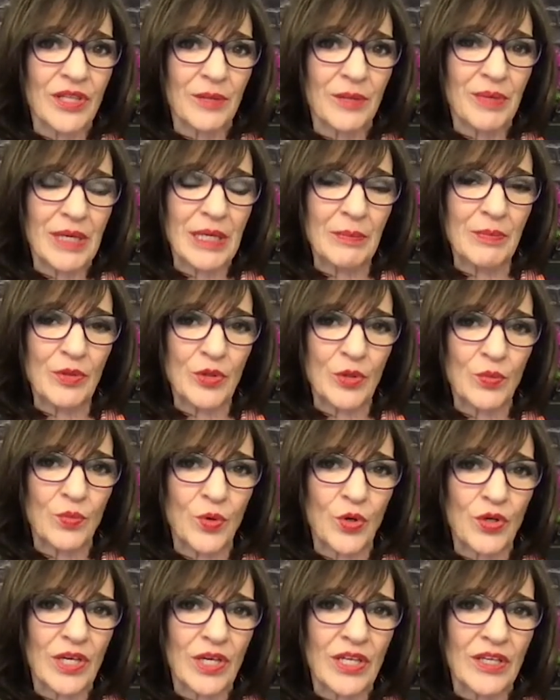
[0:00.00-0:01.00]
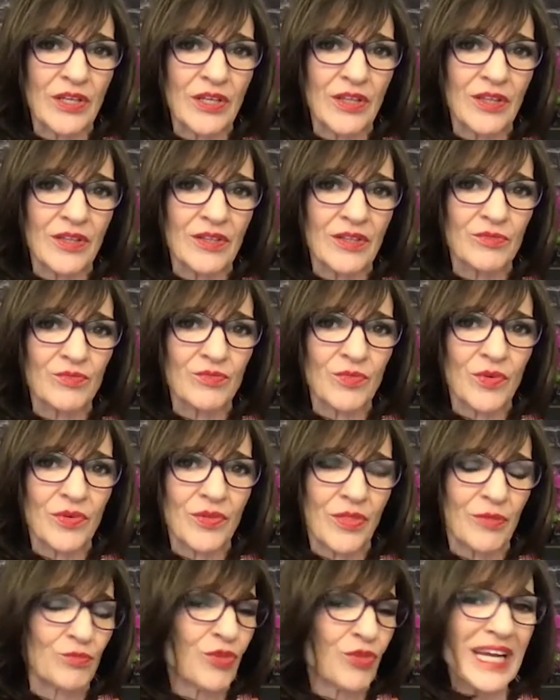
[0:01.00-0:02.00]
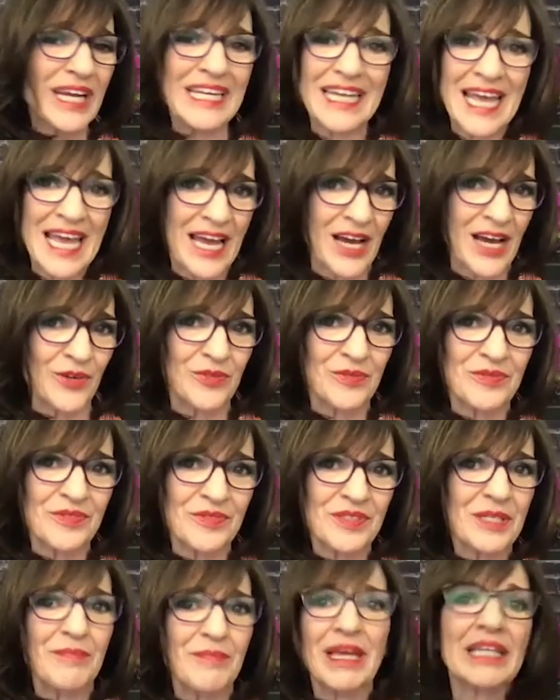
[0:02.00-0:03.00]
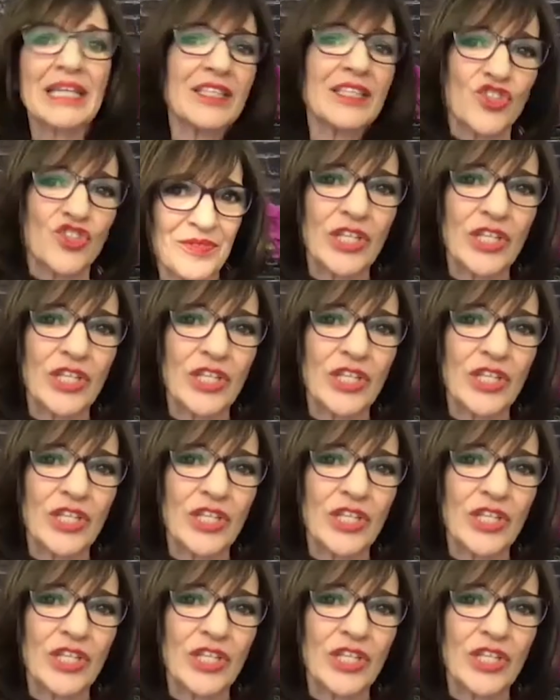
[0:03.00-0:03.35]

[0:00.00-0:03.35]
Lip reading: that people are working right now to make these